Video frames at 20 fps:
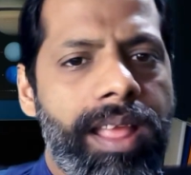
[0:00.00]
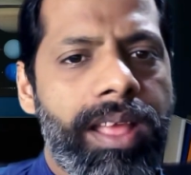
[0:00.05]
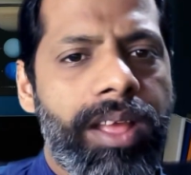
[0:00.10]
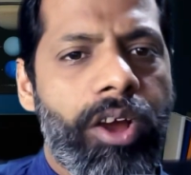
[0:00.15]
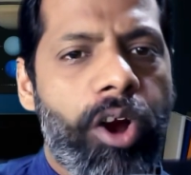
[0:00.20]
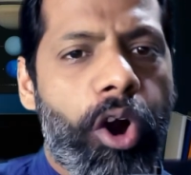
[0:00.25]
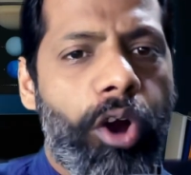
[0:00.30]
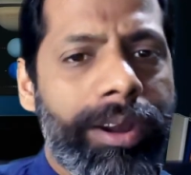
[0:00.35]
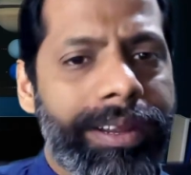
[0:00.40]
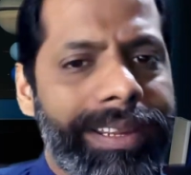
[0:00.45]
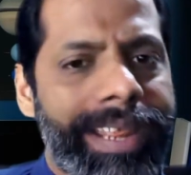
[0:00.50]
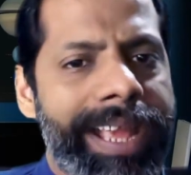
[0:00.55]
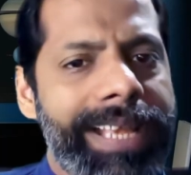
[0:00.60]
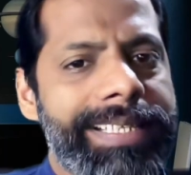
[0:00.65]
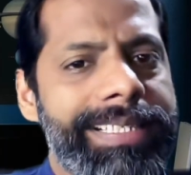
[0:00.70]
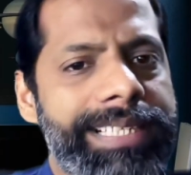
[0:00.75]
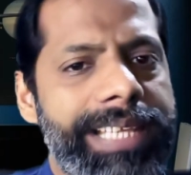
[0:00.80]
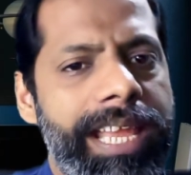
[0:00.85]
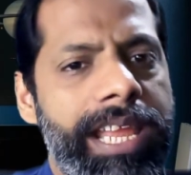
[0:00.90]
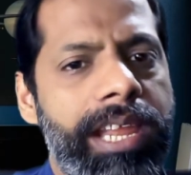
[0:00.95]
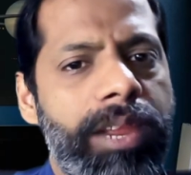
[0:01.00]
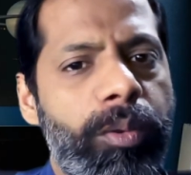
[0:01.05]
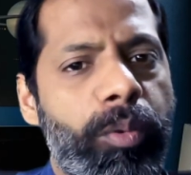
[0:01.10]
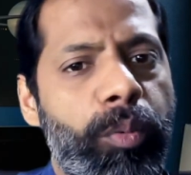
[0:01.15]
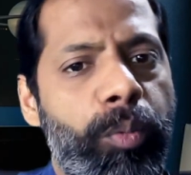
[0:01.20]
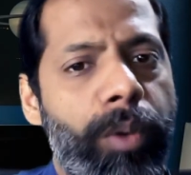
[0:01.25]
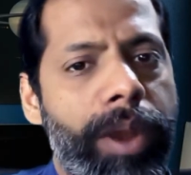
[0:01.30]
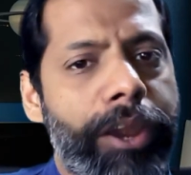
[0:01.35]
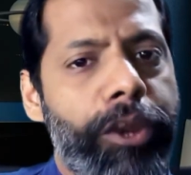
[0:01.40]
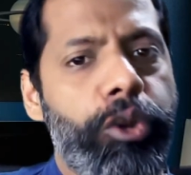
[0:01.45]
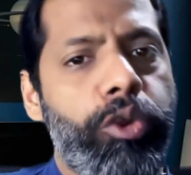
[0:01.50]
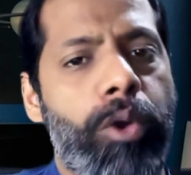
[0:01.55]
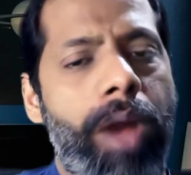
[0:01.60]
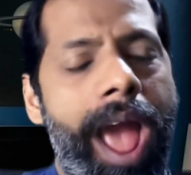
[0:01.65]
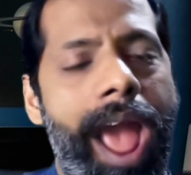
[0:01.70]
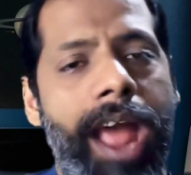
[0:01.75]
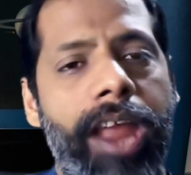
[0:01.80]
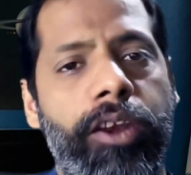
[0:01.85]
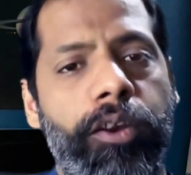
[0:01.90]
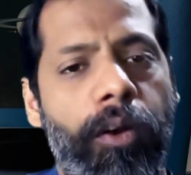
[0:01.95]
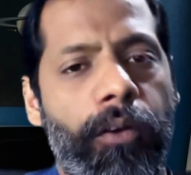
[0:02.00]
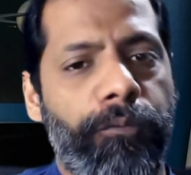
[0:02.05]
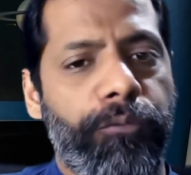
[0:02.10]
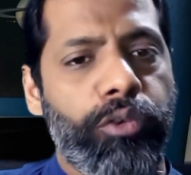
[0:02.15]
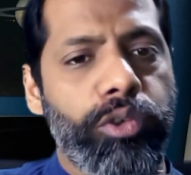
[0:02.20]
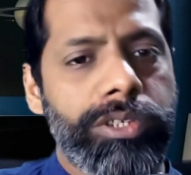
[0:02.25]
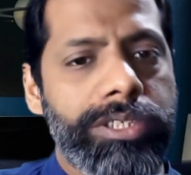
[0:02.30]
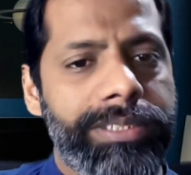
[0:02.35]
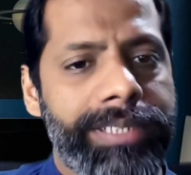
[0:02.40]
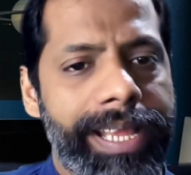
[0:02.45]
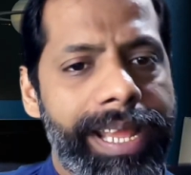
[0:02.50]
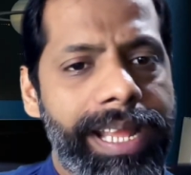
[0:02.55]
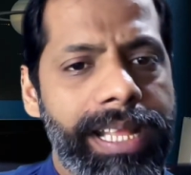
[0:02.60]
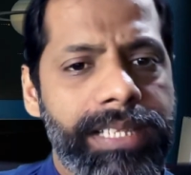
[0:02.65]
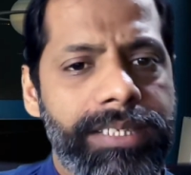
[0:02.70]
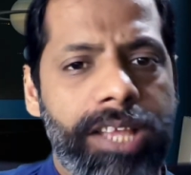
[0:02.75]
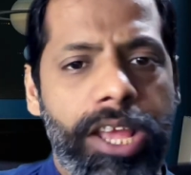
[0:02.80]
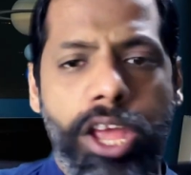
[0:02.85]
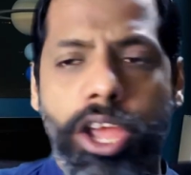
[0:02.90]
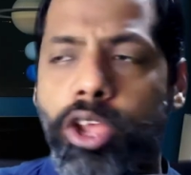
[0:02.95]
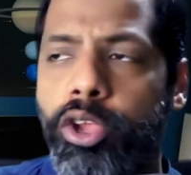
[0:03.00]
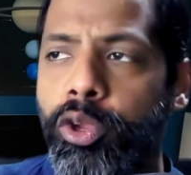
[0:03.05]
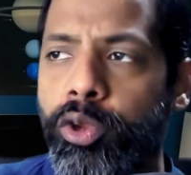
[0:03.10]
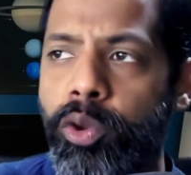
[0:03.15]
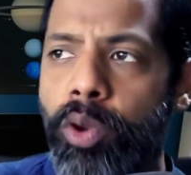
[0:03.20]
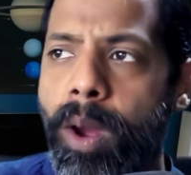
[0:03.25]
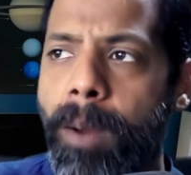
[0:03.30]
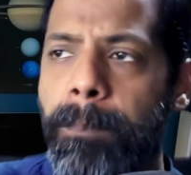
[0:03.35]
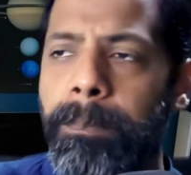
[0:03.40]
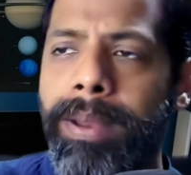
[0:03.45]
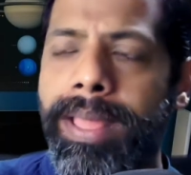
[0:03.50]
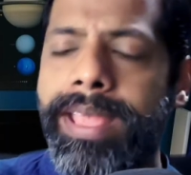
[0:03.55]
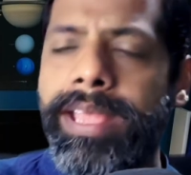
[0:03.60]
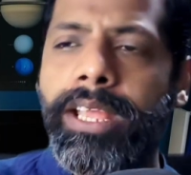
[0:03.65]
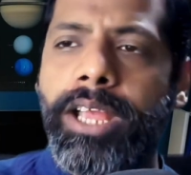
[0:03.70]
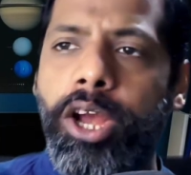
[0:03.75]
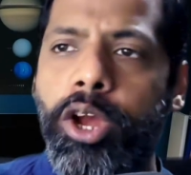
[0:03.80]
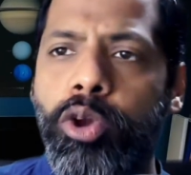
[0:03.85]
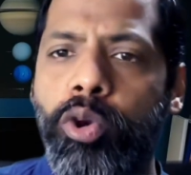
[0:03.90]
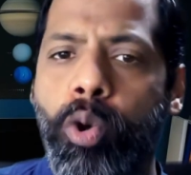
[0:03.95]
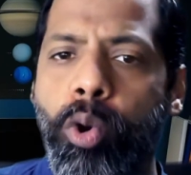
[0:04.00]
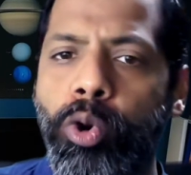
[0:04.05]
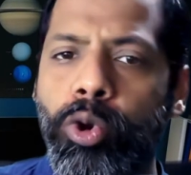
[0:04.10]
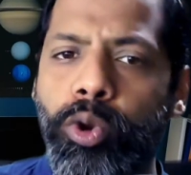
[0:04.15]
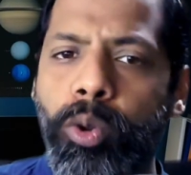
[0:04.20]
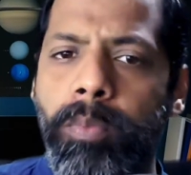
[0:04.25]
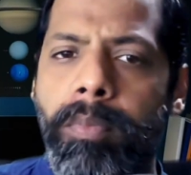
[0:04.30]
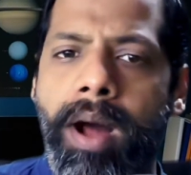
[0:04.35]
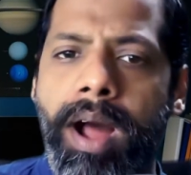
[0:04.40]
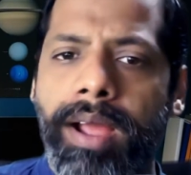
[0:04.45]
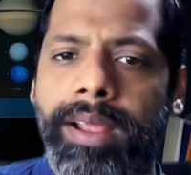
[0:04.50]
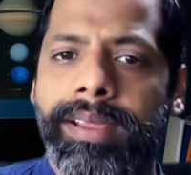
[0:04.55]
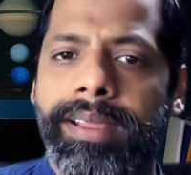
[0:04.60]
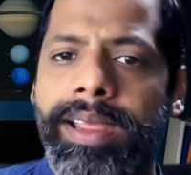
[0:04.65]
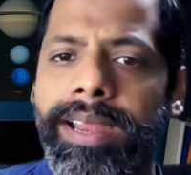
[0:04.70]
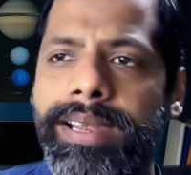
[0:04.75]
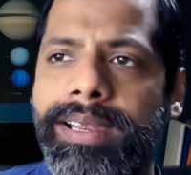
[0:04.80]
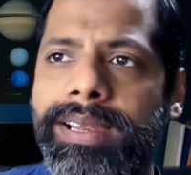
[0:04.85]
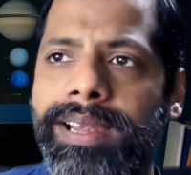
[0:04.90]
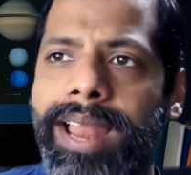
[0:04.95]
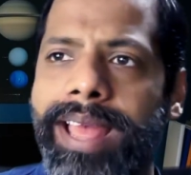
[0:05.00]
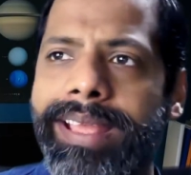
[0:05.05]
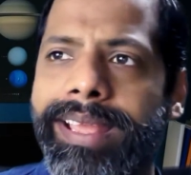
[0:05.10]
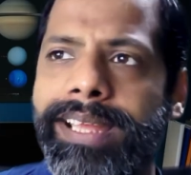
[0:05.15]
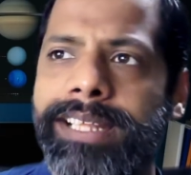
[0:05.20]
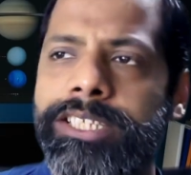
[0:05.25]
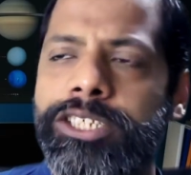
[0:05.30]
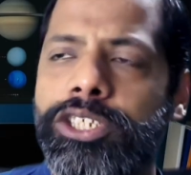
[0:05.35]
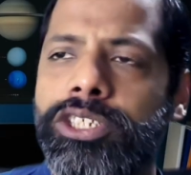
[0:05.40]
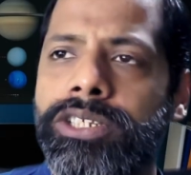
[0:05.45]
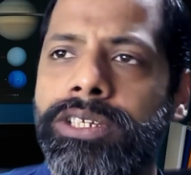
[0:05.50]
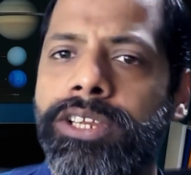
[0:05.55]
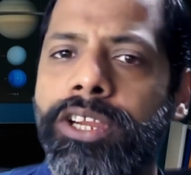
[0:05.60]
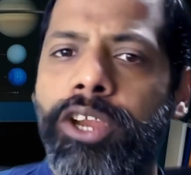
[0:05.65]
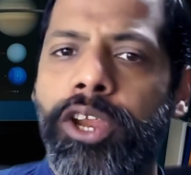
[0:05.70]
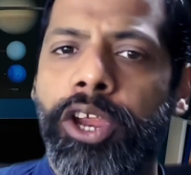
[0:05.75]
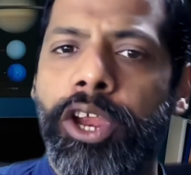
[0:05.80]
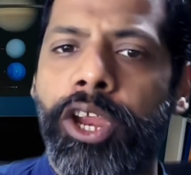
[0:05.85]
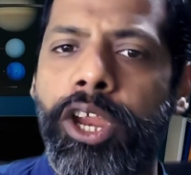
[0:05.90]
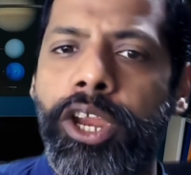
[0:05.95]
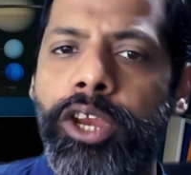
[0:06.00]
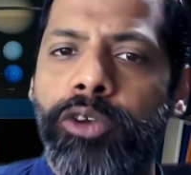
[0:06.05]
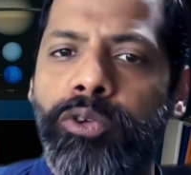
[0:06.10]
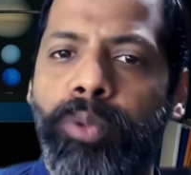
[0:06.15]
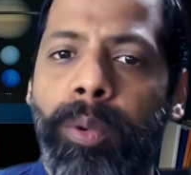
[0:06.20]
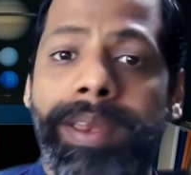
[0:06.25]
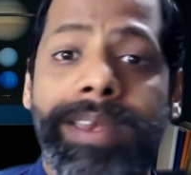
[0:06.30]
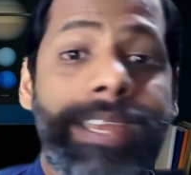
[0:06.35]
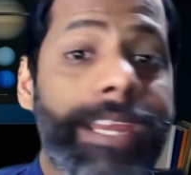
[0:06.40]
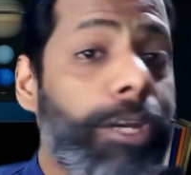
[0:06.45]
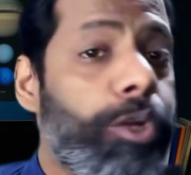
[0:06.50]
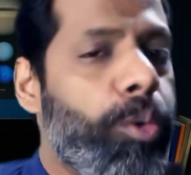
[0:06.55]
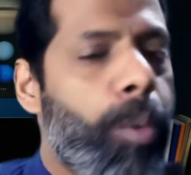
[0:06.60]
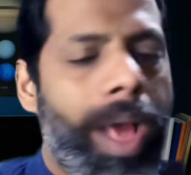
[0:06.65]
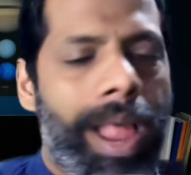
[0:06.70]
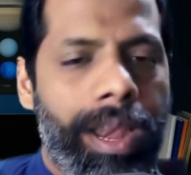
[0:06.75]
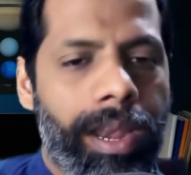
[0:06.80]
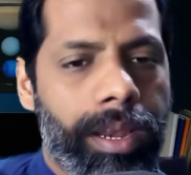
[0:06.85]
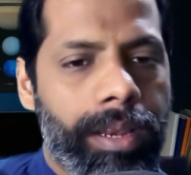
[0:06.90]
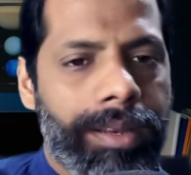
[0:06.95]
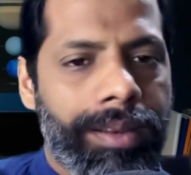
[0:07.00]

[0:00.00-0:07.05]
or guessing when to hand off to sales, you're playing a go-to-market like it's 2012.